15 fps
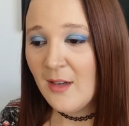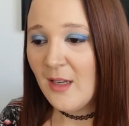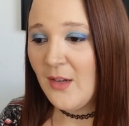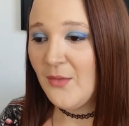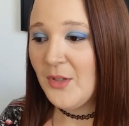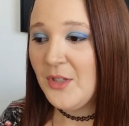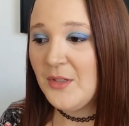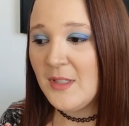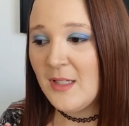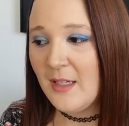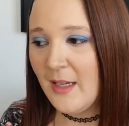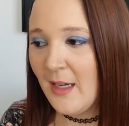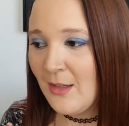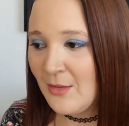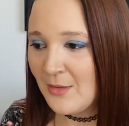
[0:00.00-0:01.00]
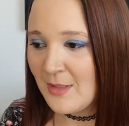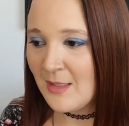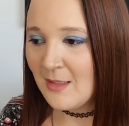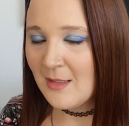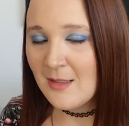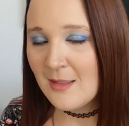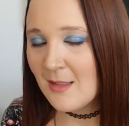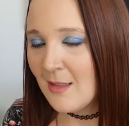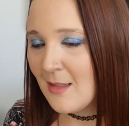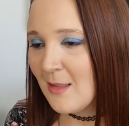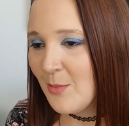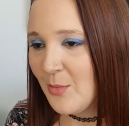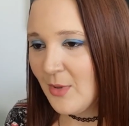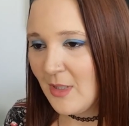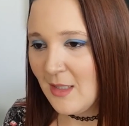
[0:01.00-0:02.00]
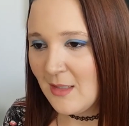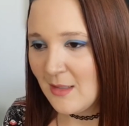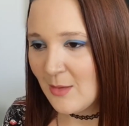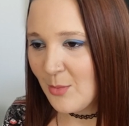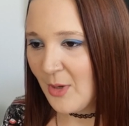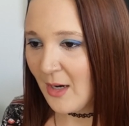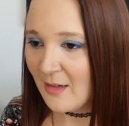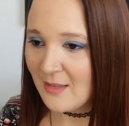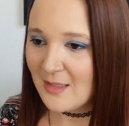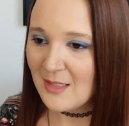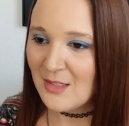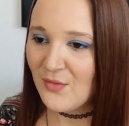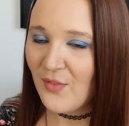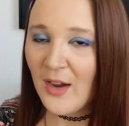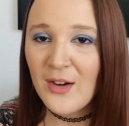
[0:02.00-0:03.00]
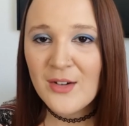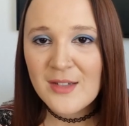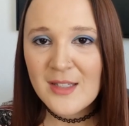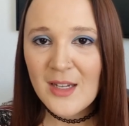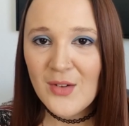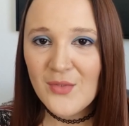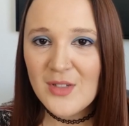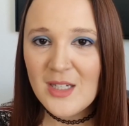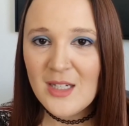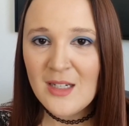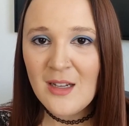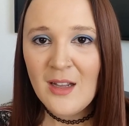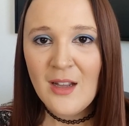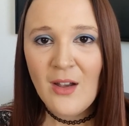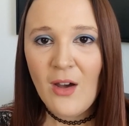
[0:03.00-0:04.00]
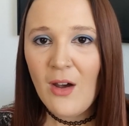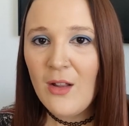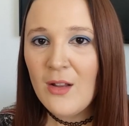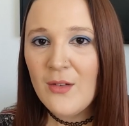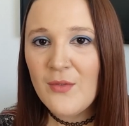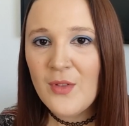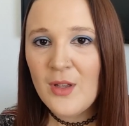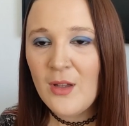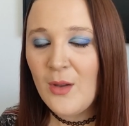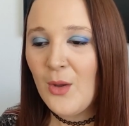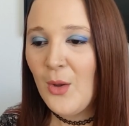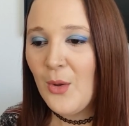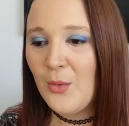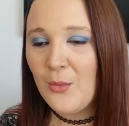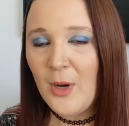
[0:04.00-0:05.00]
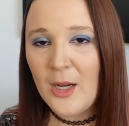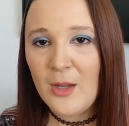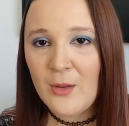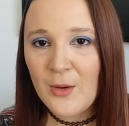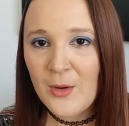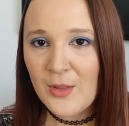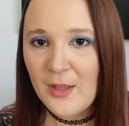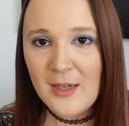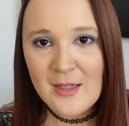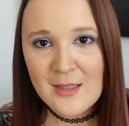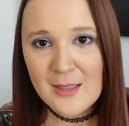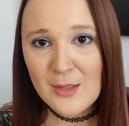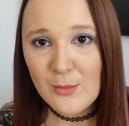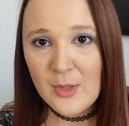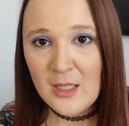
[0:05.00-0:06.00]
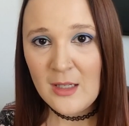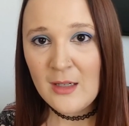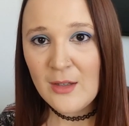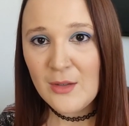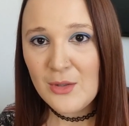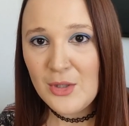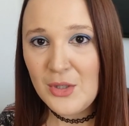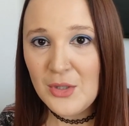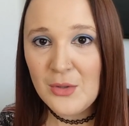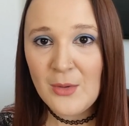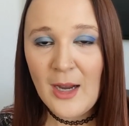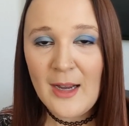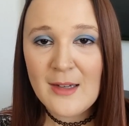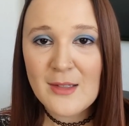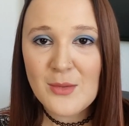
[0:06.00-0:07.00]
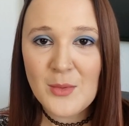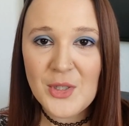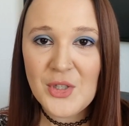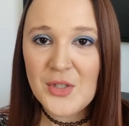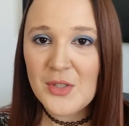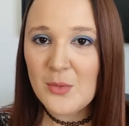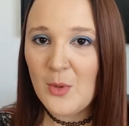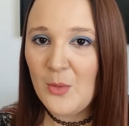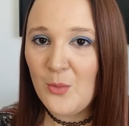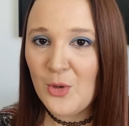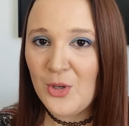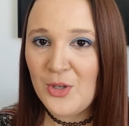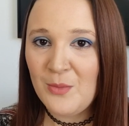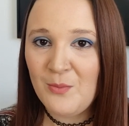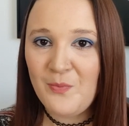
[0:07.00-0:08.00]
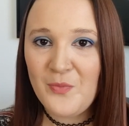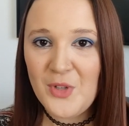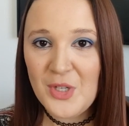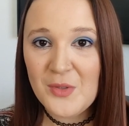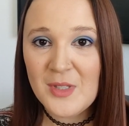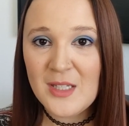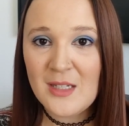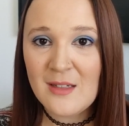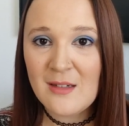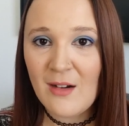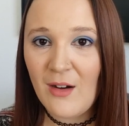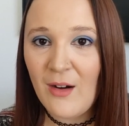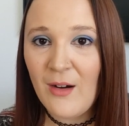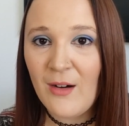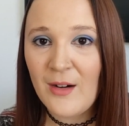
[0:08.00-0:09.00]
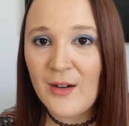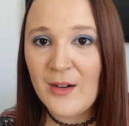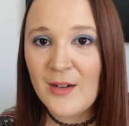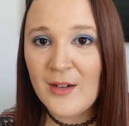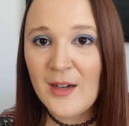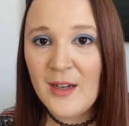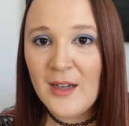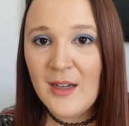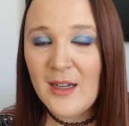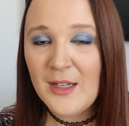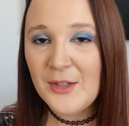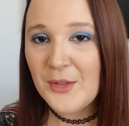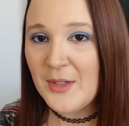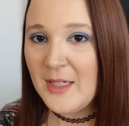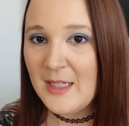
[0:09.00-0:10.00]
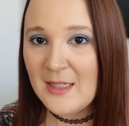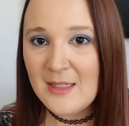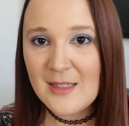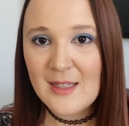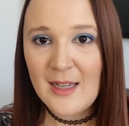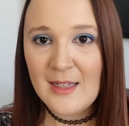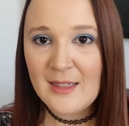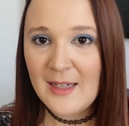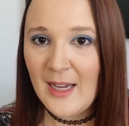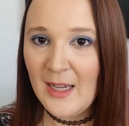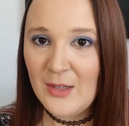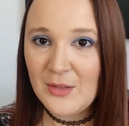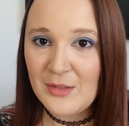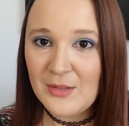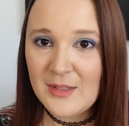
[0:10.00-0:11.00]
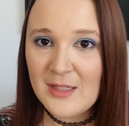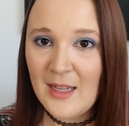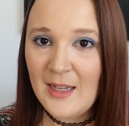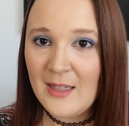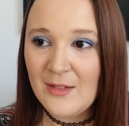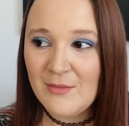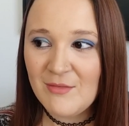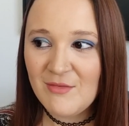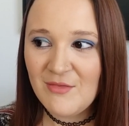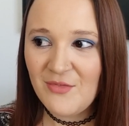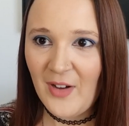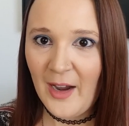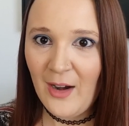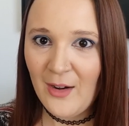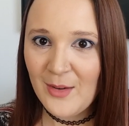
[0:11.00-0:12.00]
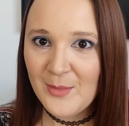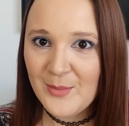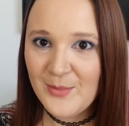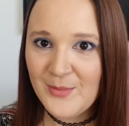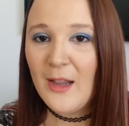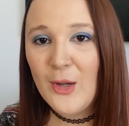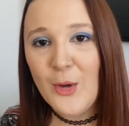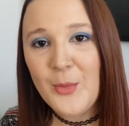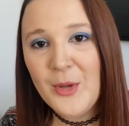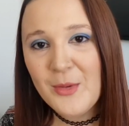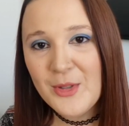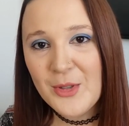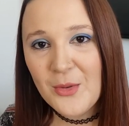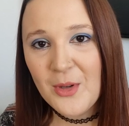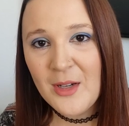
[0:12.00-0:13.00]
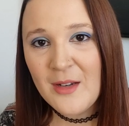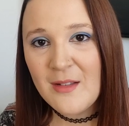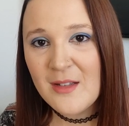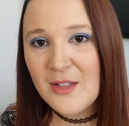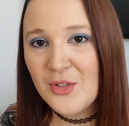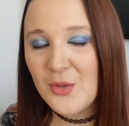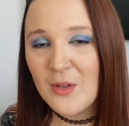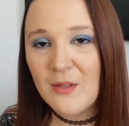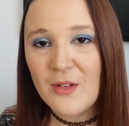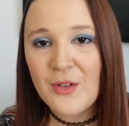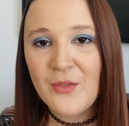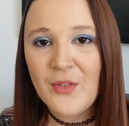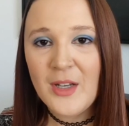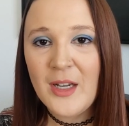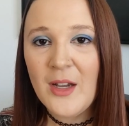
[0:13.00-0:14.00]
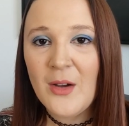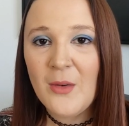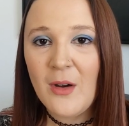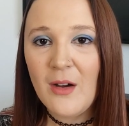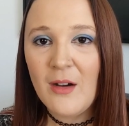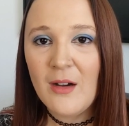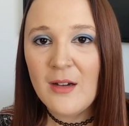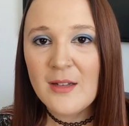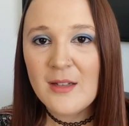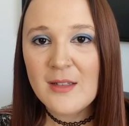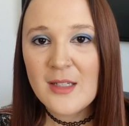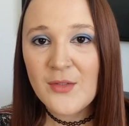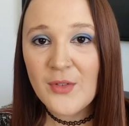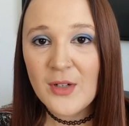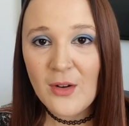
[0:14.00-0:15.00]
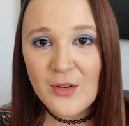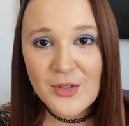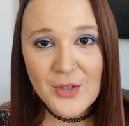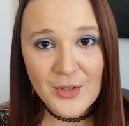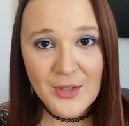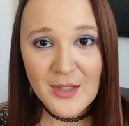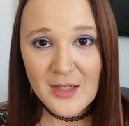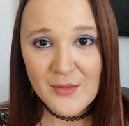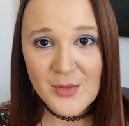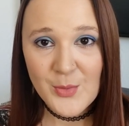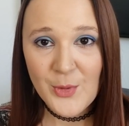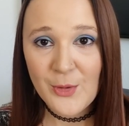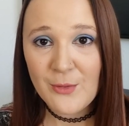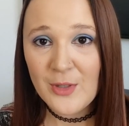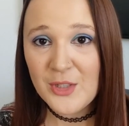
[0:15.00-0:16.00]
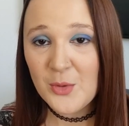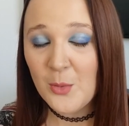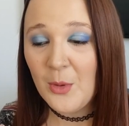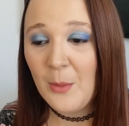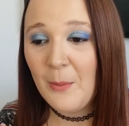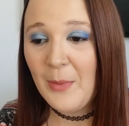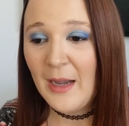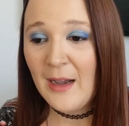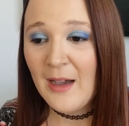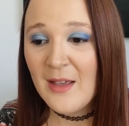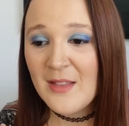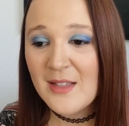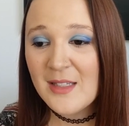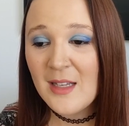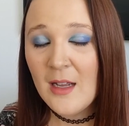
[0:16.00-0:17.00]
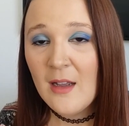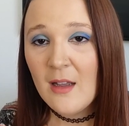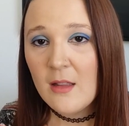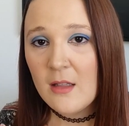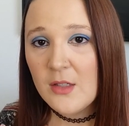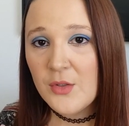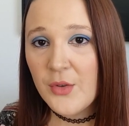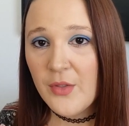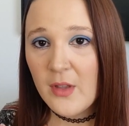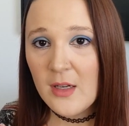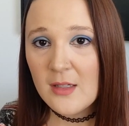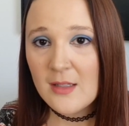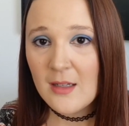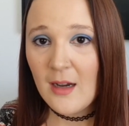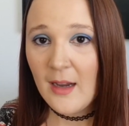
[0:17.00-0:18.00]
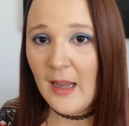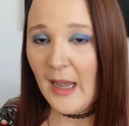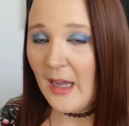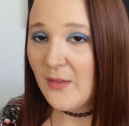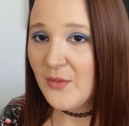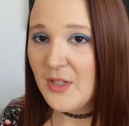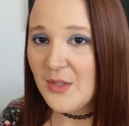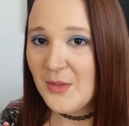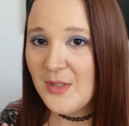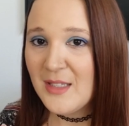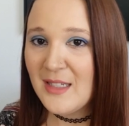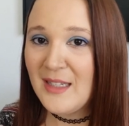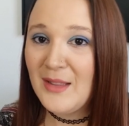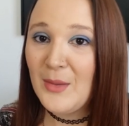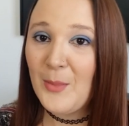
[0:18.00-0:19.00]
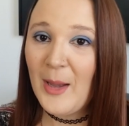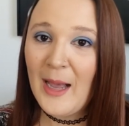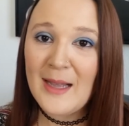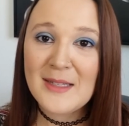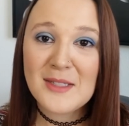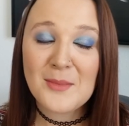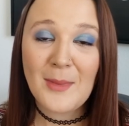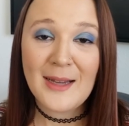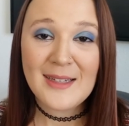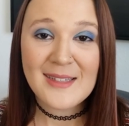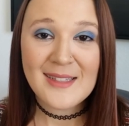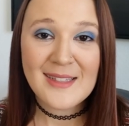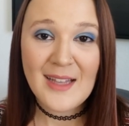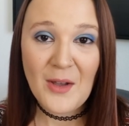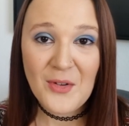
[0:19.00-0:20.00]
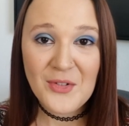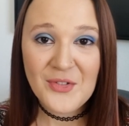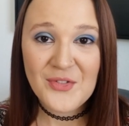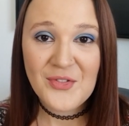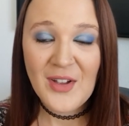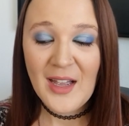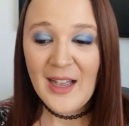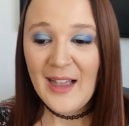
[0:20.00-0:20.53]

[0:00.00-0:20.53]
If you're using candles and incense, please practice fire safety, all of the regular things that we do as witches when we're using our ingredients and candles and fire. I hope you enjoyed this short little video on different alternatives for ritual baths. These are things that I have used in the past myself.